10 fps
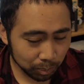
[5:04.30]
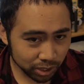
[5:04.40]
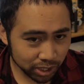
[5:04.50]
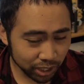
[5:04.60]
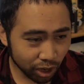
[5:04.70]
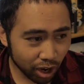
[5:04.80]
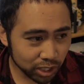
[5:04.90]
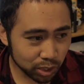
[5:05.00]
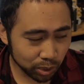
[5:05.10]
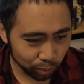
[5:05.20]
because I
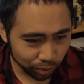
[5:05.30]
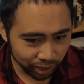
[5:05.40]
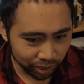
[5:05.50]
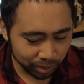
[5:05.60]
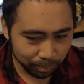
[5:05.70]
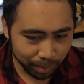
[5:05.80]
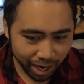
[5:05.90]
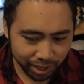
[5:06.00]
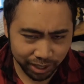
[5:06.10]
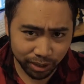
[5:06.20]
dodged within the
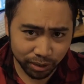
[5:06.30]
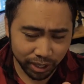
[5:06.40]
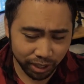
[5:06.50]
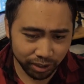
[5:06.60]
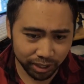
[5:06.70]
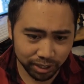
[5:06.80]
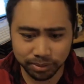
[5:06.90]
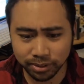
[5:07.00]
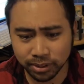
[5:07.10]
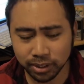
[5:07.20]
bad health area,
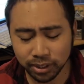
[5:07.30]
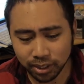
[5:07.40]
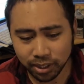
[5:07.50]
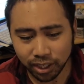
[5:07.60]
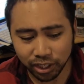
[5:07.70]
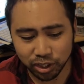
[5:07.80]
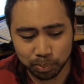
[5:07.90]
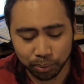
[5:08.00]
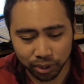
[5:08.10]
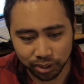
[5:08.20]
it just
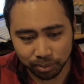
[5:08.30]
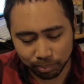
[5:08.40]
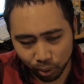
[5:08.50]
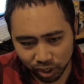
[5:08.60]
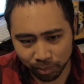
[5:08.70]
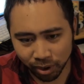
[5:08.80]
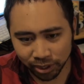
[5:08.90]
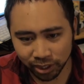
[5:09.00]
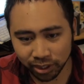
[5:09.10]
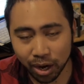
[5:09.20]
put Pokemon
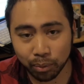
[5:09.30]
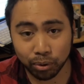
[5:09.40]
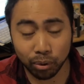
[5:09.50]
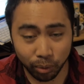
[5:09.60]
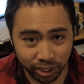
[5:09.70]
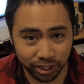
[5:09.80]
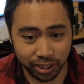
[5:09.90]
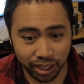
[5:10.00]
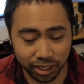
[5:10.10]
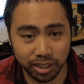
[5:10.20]
in that were already
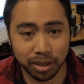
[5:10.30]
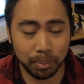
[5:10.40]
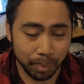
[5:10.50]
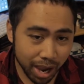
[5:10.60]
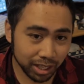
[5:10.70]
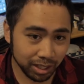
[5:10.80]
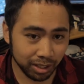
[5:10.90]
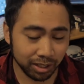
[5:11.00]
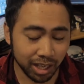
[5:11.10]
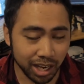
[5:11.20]
dead back
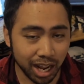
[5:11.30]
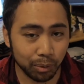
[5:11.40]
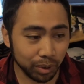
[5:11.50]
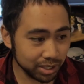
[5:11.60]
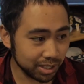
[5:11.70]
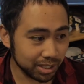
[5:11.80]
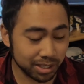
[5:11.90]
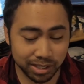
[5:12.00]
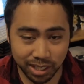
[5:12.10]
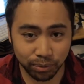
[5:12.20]
in, and that wasted
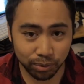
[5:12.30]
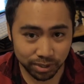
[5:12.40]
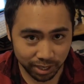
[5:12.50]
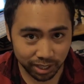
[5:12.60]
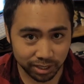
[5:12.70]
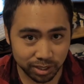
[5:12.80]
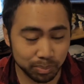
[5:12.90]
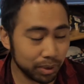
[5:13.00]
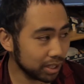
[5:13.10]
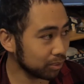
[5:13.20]
several seconds.
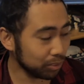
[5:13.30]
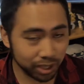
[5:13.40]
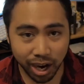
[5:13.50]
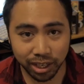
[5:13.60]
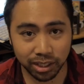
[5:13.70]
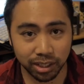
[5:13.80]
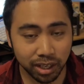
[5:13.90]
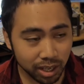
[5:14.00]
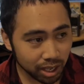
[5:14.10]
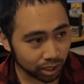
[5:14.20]
But we got it,
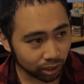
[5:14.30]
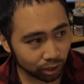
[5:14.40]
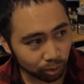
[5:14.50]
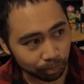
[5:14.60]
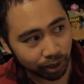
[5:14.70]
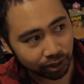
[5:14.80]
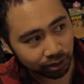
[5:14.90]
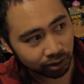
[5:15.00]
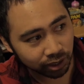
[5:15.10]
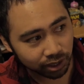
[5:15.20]
the little
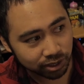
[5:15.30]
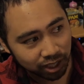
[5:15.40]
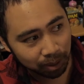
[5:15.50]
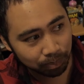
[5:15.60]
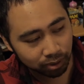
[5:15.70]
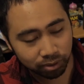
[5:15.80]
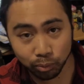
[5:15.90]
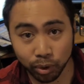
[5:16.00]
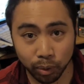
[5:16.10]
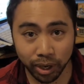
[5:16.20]
button, the escape button,
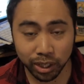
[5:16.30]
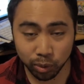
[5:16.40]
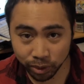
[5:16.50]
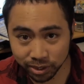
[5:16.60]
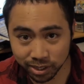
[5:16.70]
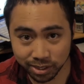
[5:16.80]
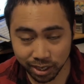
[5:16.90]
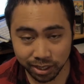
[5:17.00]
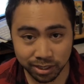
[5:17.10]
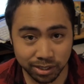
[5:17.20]
went away at 26
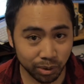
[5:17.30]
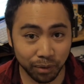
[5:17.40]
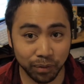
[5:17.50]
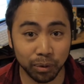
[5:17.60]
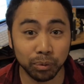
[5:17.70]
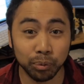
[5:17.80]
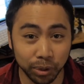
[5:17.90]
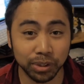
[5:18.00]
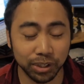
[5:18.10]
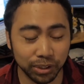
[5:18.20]
seconds, so I felt
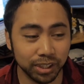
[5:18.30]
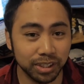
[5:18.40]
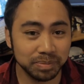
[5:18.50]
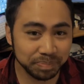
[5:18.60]
really good